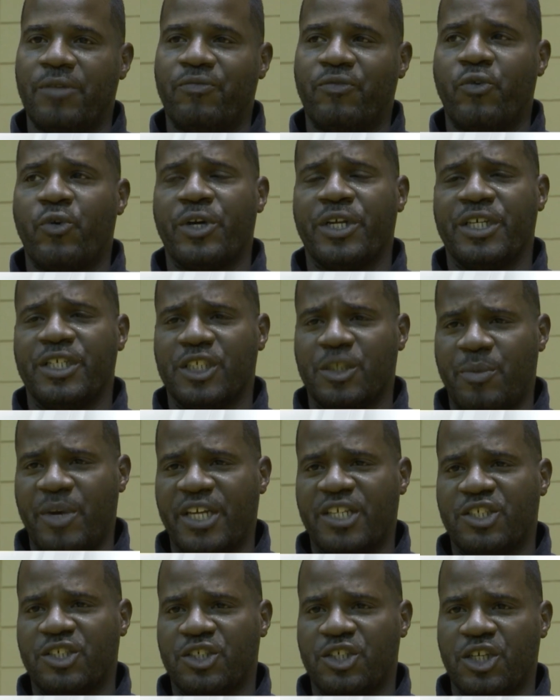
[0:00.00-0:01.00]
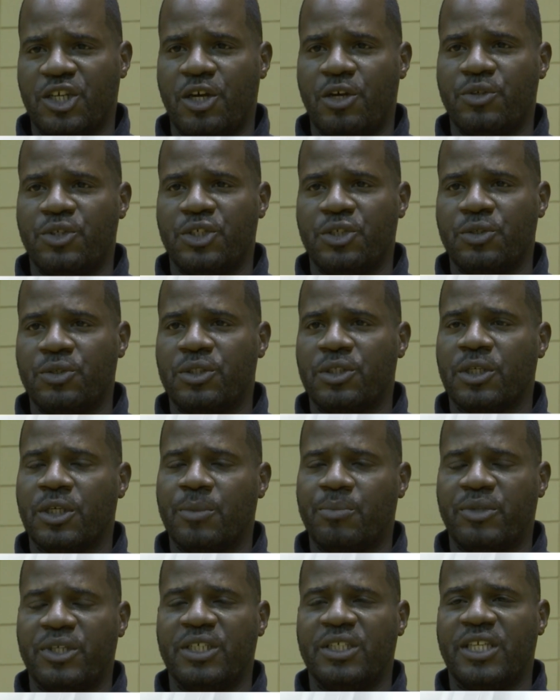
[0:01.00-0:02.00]
and 40 inspections to go do to
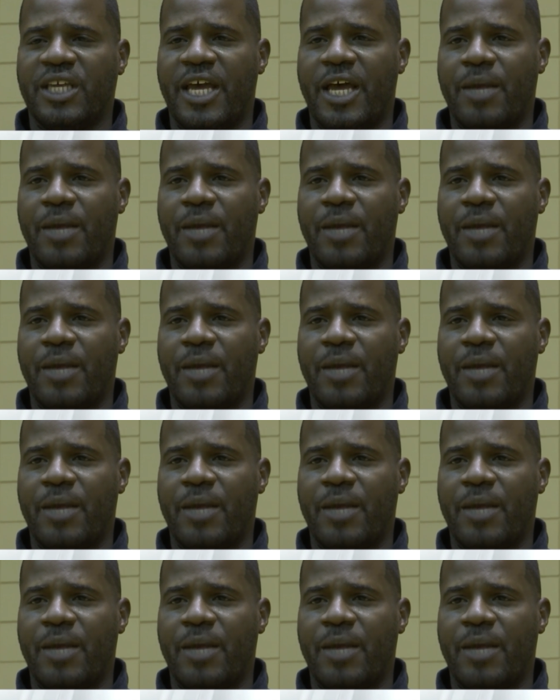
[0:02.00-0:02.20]
complete the